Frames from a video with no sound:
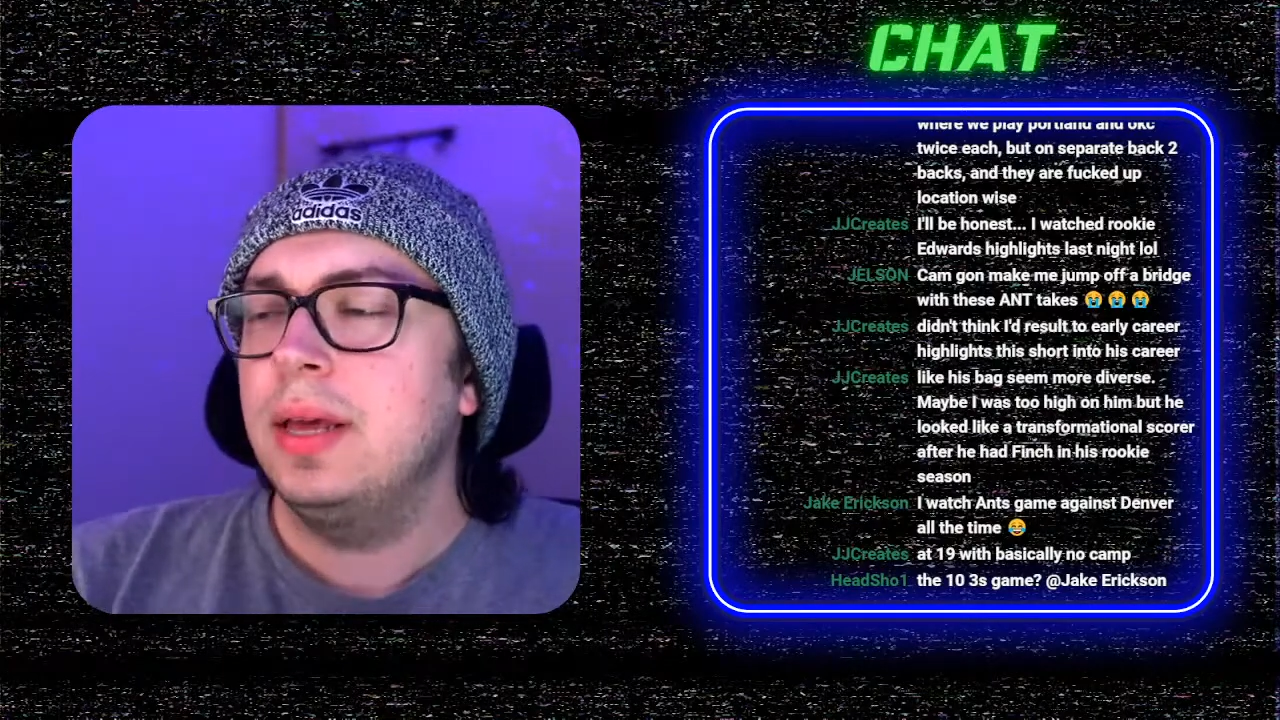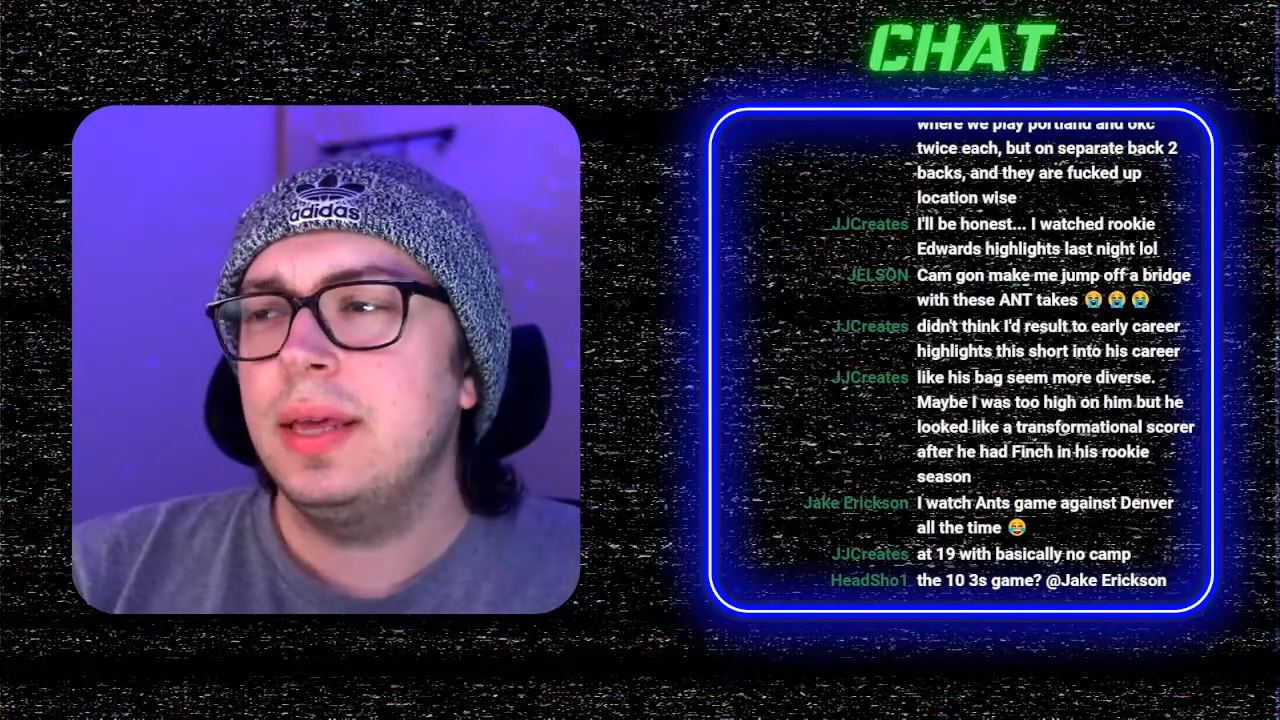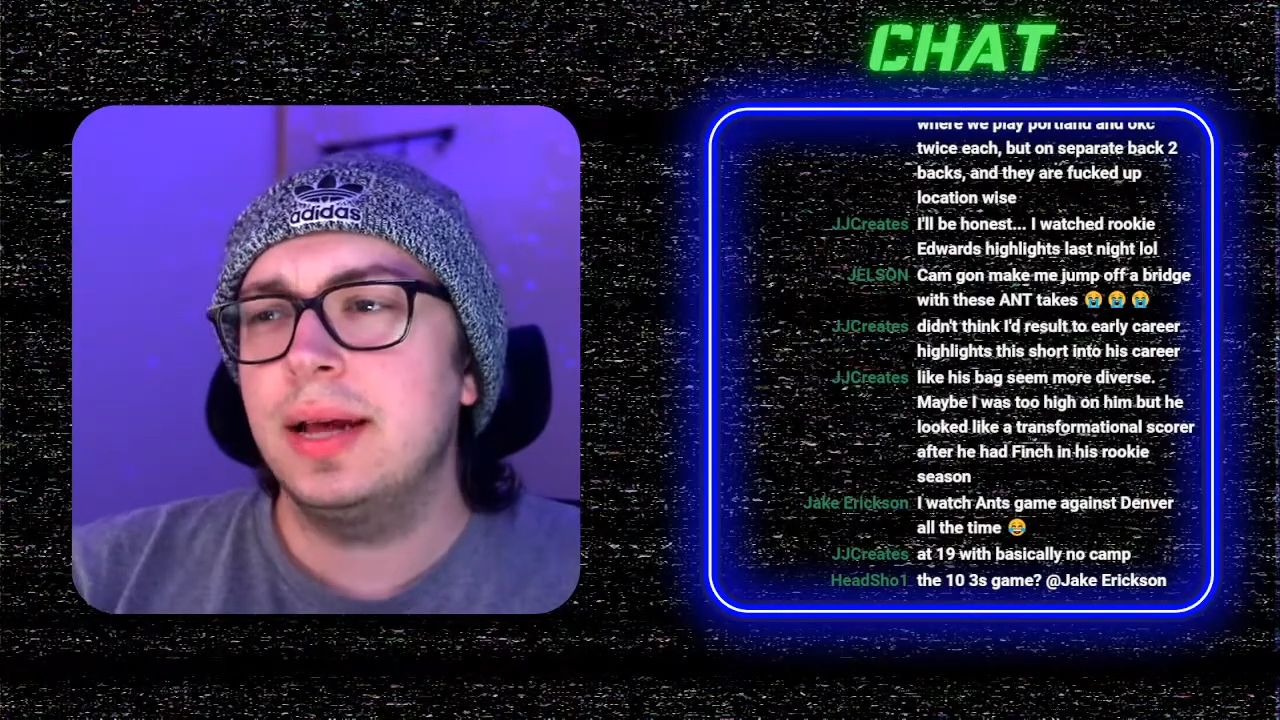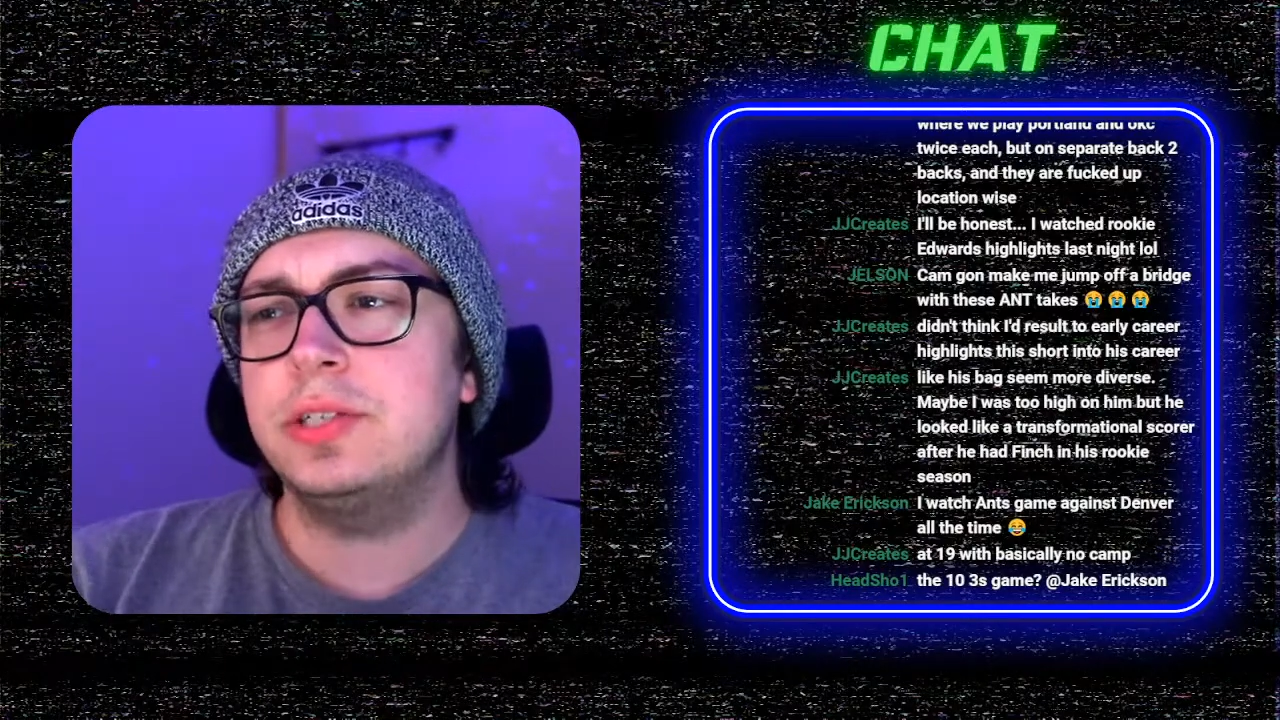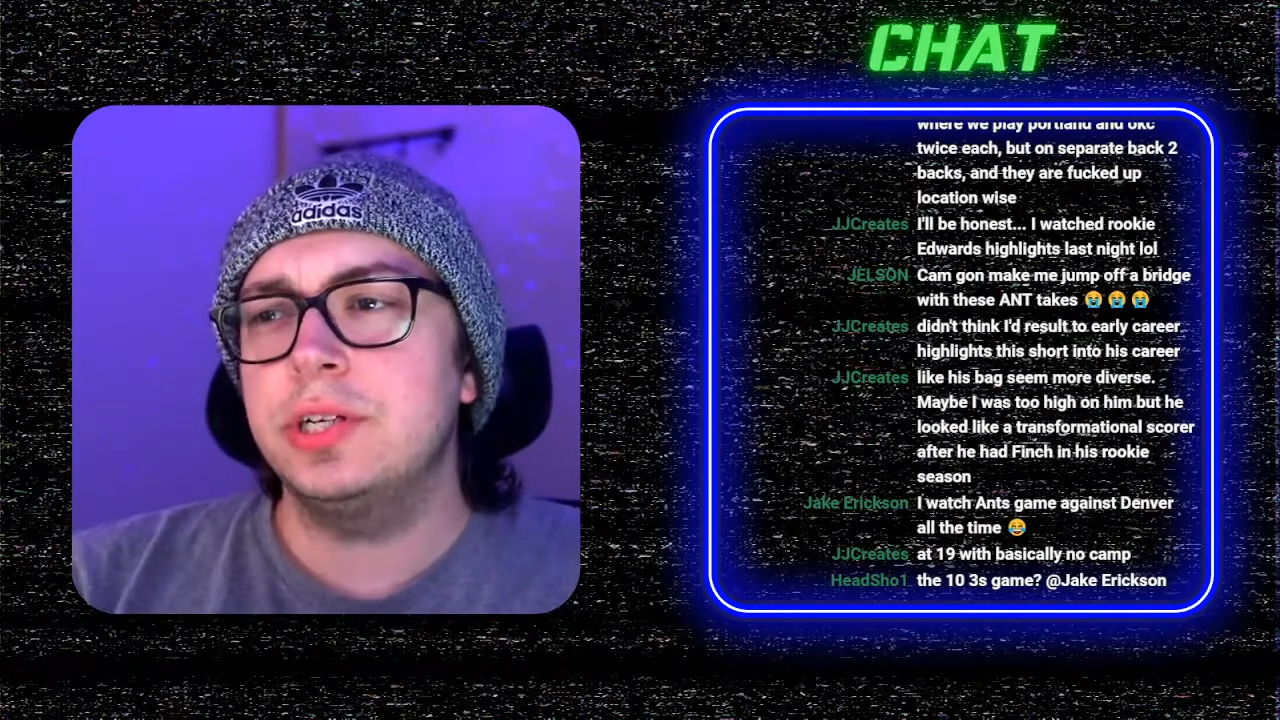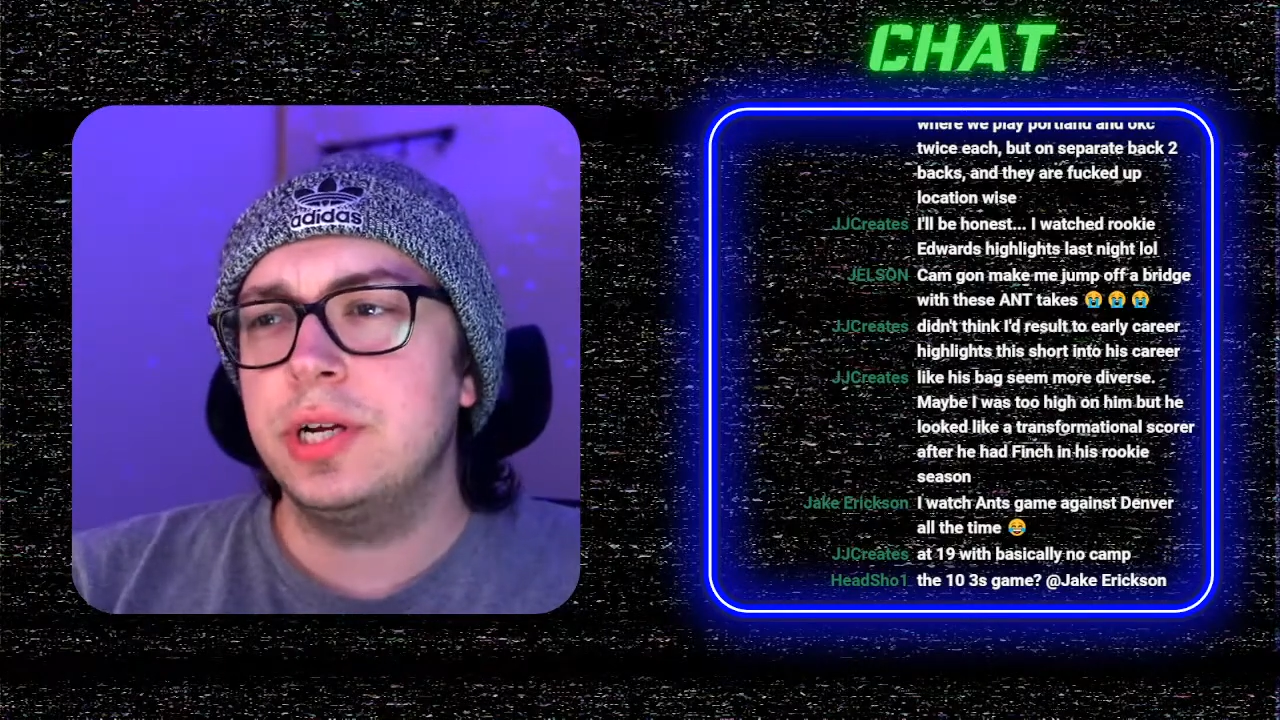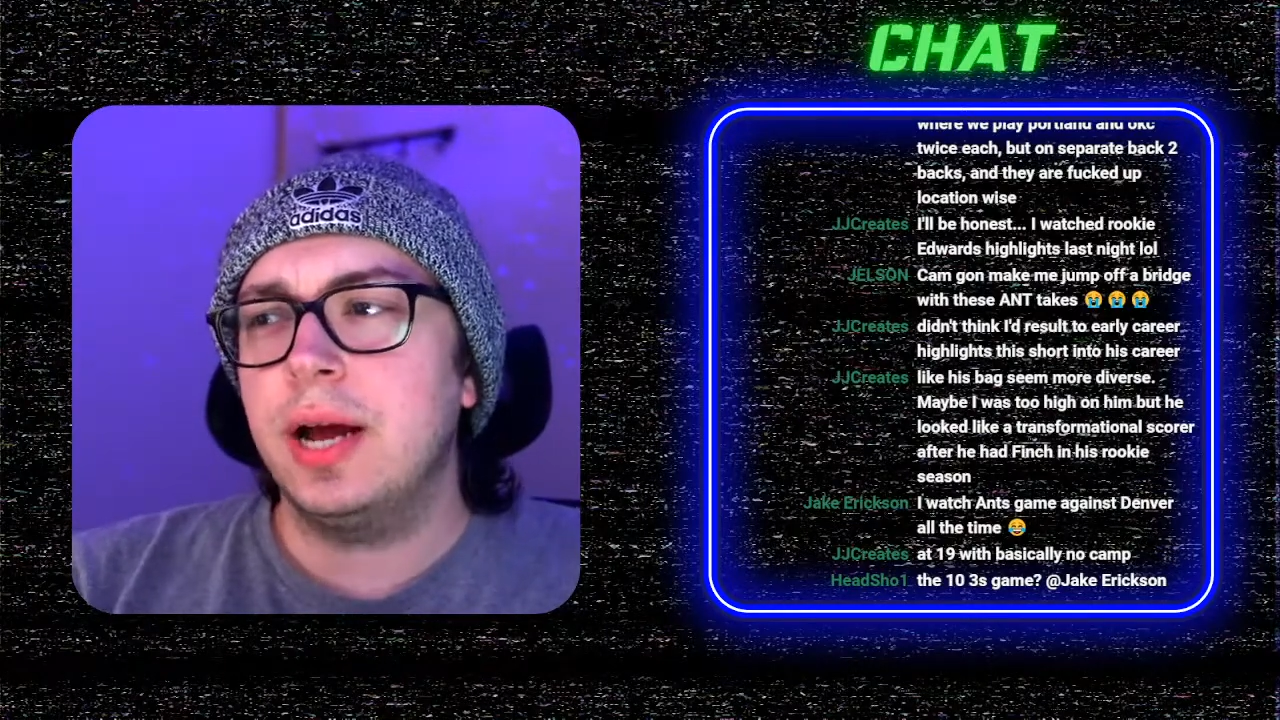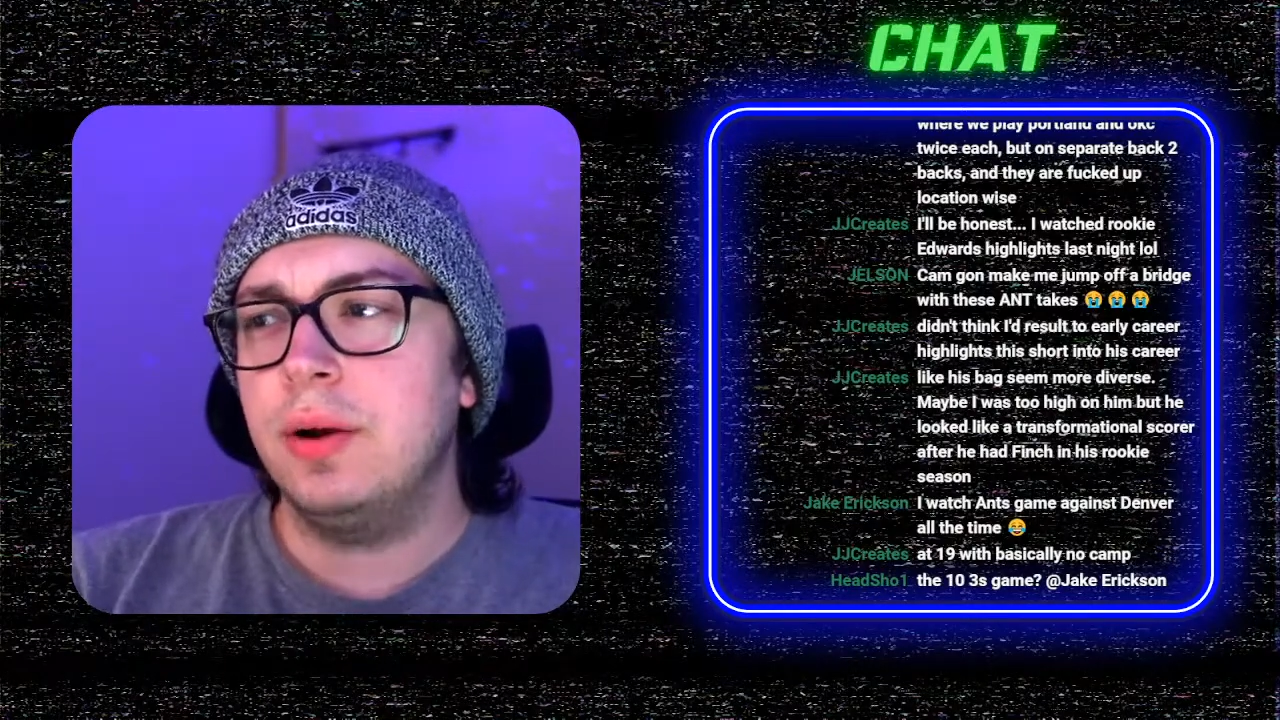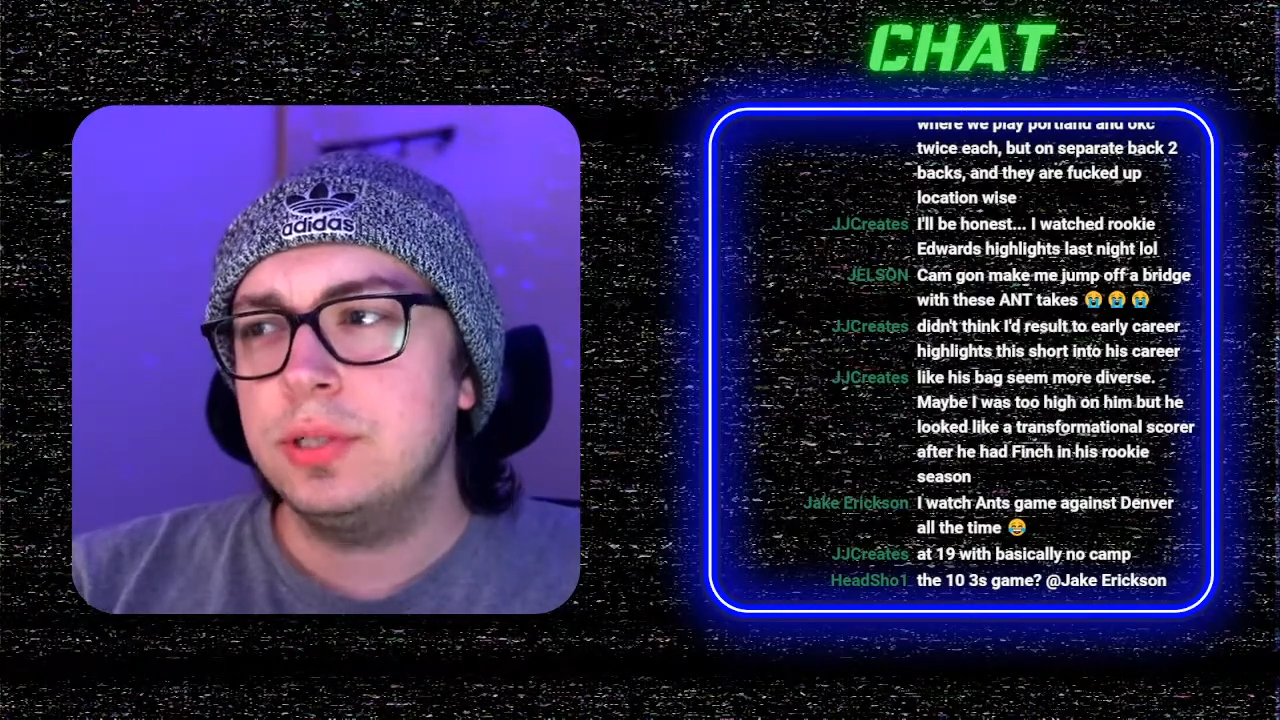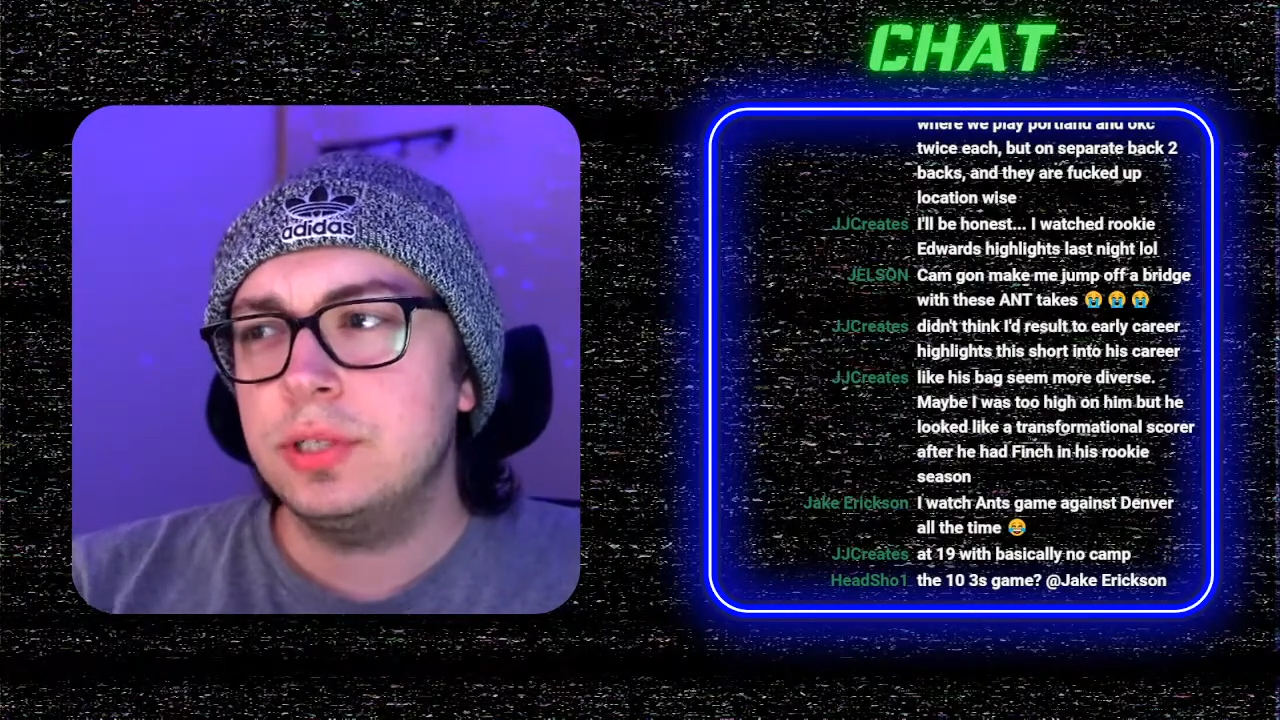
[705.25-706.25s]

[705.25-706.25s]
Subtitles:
Yeah, JJ, I was